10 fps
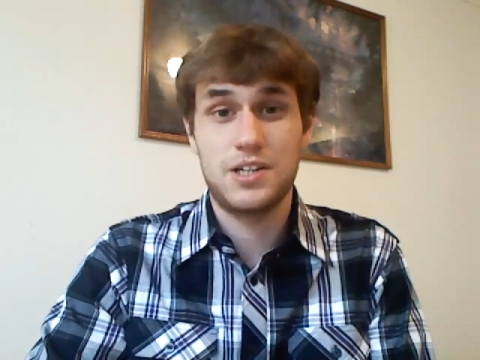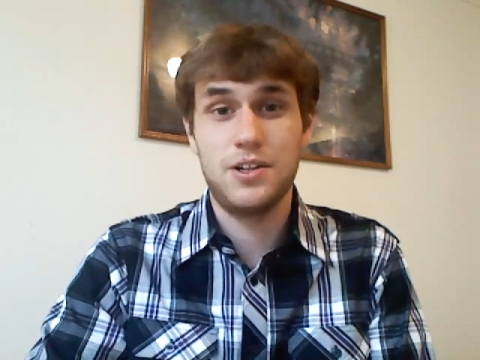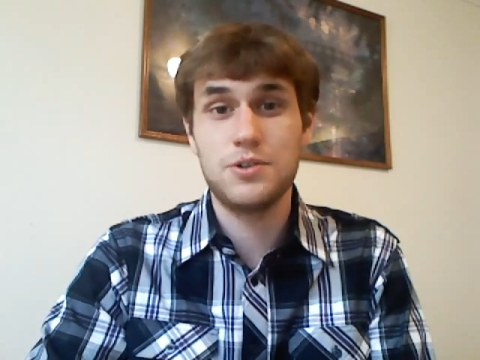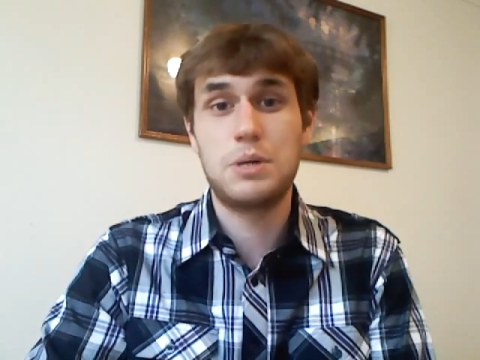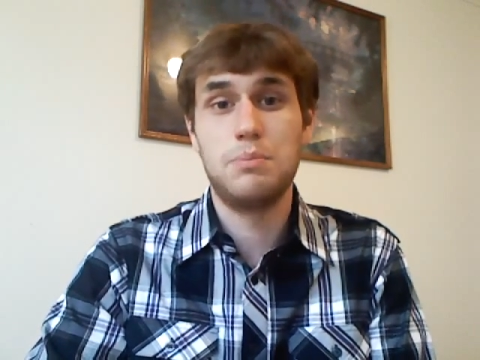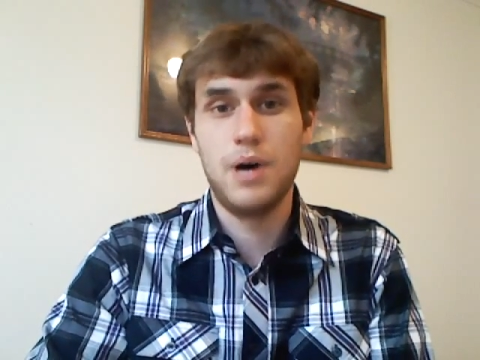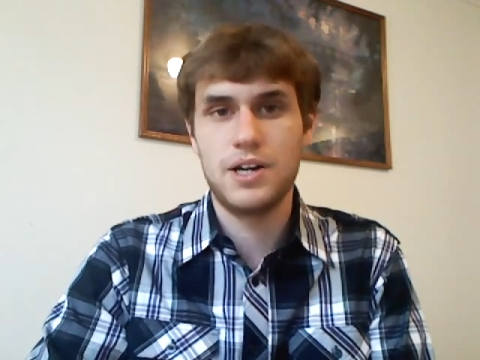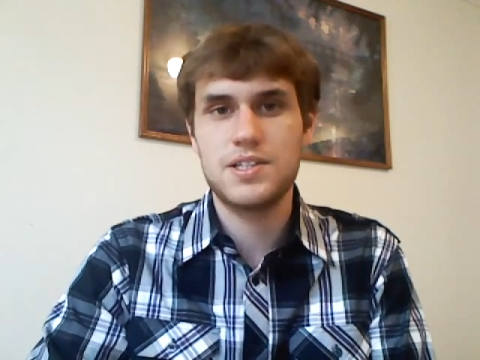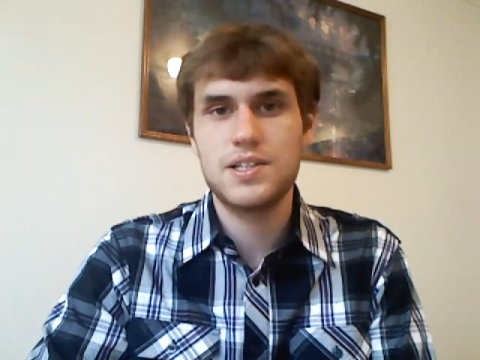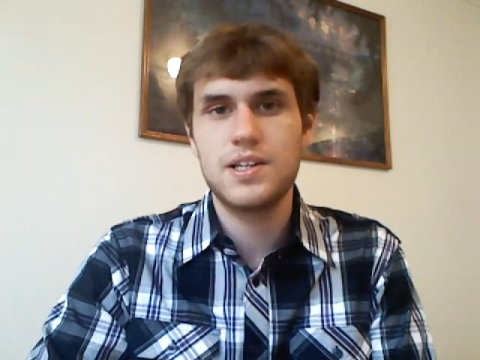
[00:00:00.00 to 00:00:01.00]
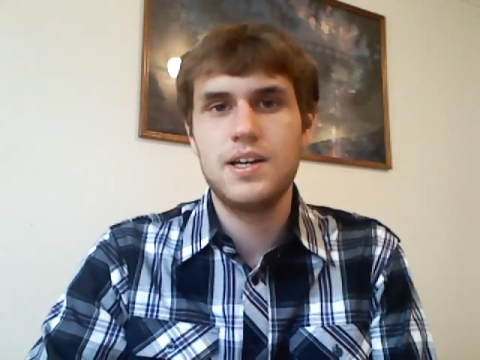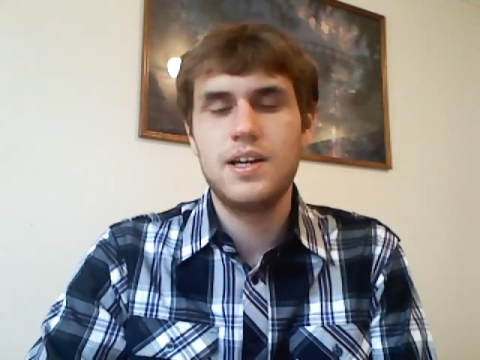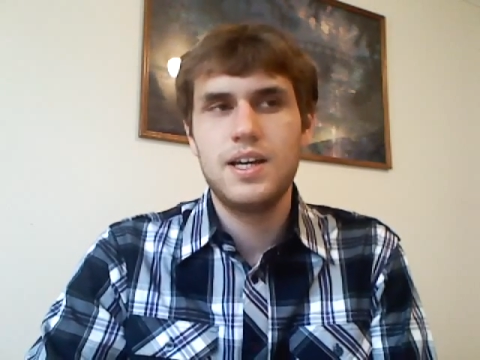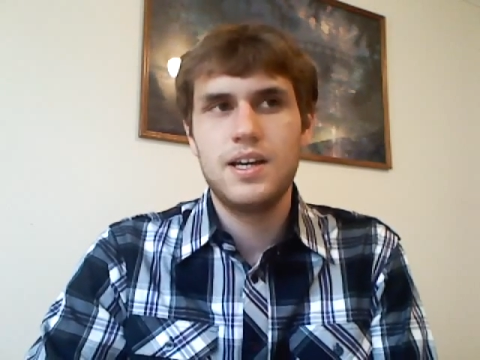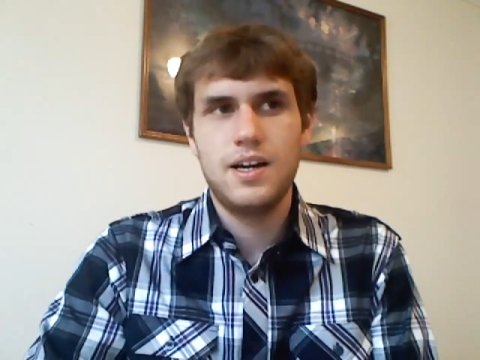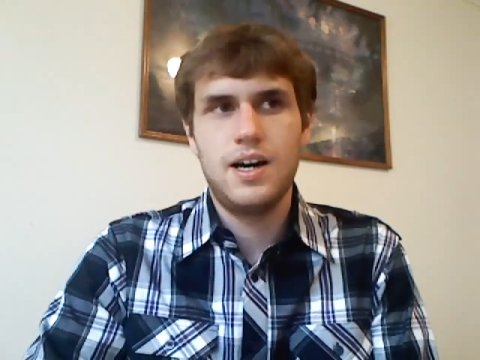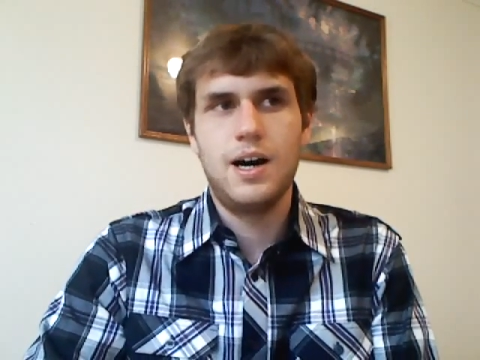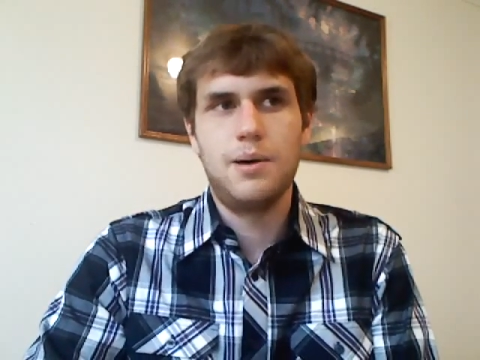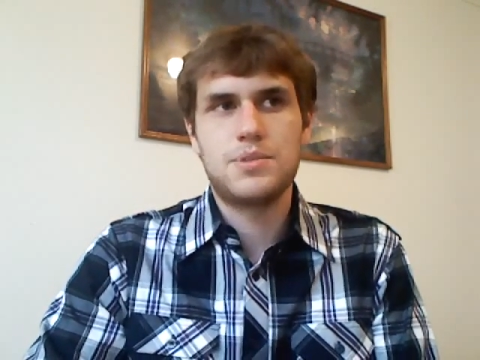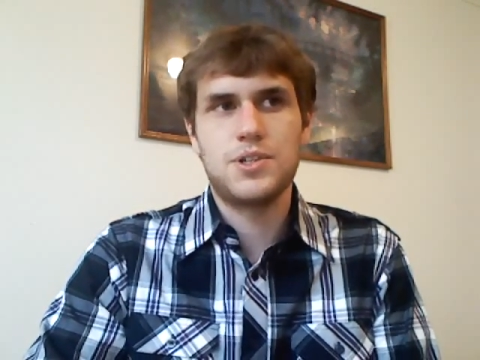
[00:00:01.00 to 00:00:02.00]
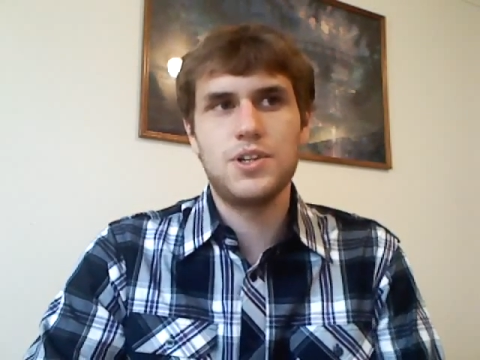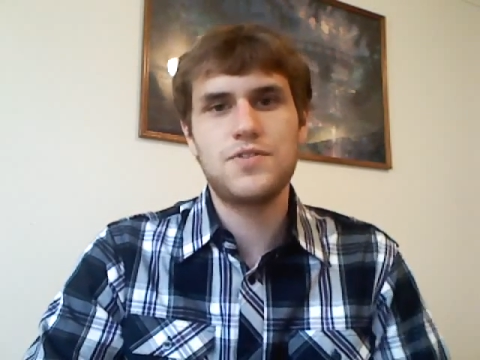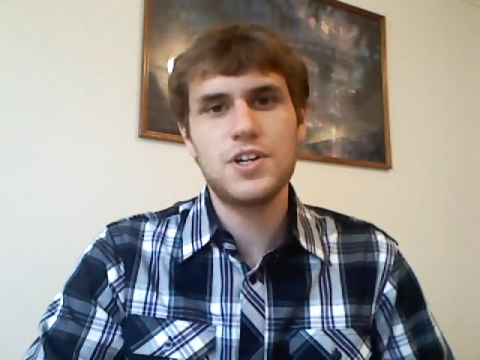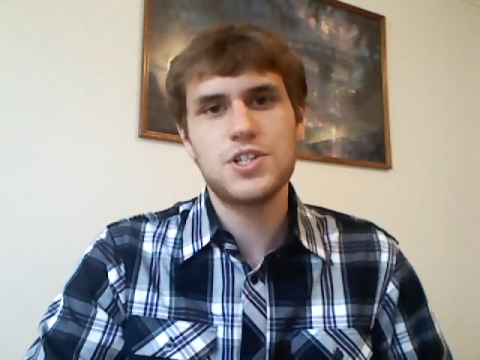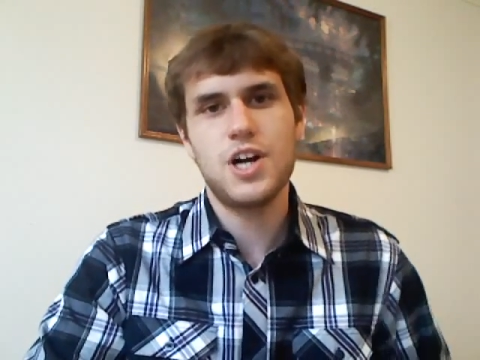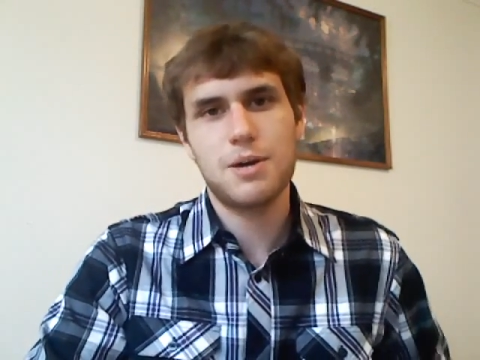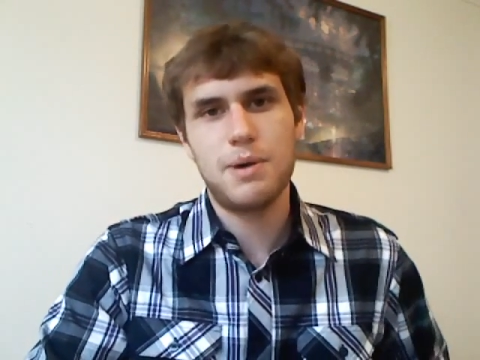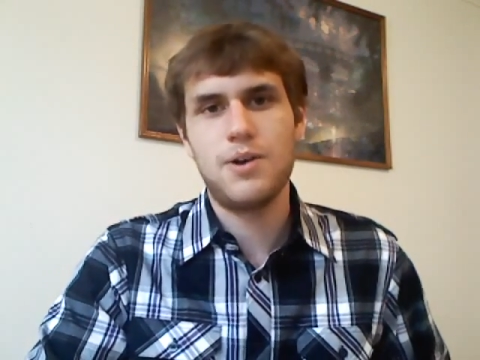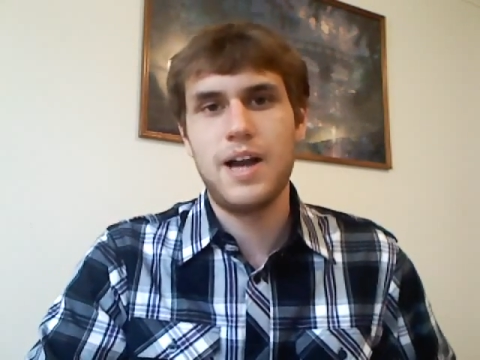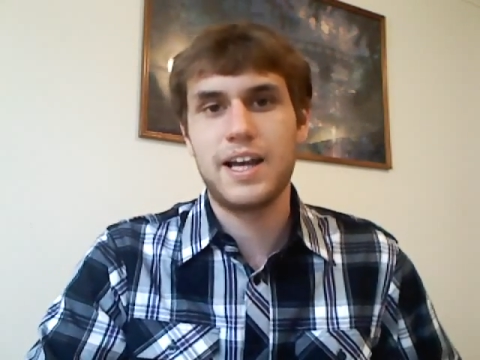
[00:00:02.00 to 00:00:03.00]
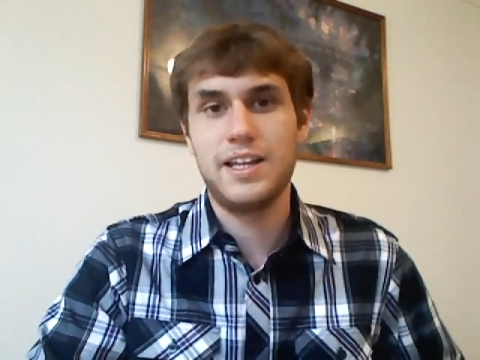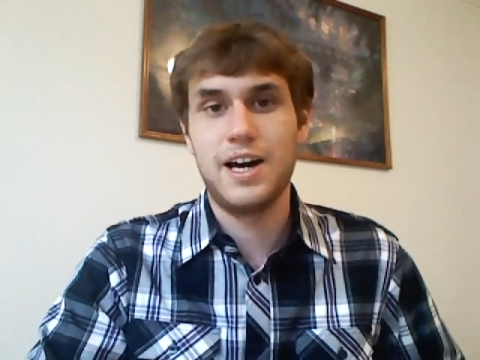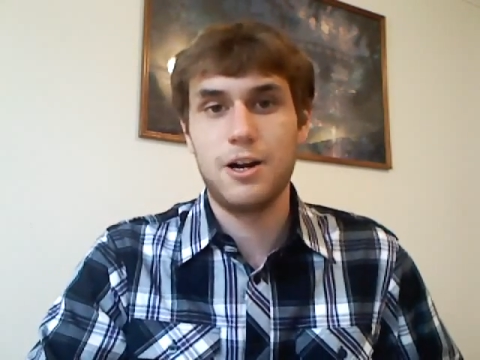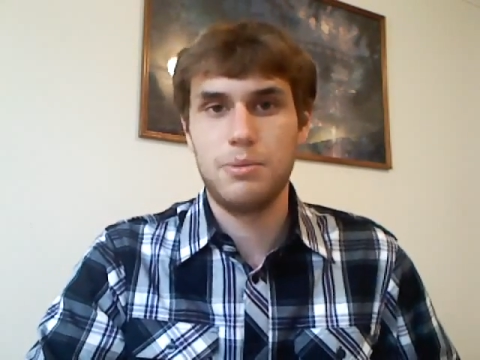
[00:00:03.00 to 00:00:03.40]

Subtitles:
and those are monks. So let's first talk about Naginata